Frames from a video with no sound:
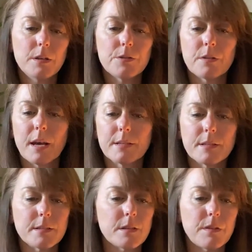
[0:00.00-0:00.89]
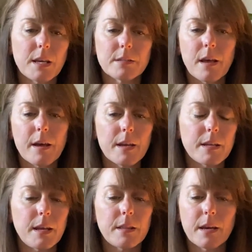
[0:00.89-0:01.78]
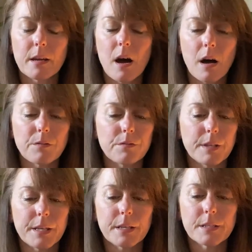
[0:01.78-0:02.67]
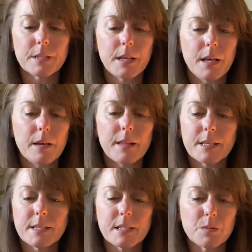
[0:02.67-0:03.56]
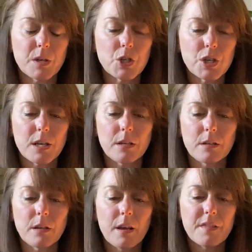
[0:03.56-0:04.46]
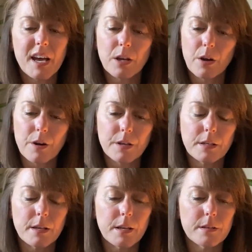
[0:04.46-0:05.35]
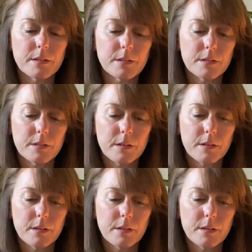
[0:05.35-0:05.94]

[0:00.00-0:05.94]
So that sense of anxiety, that conflict, that suspicion, that guardedness.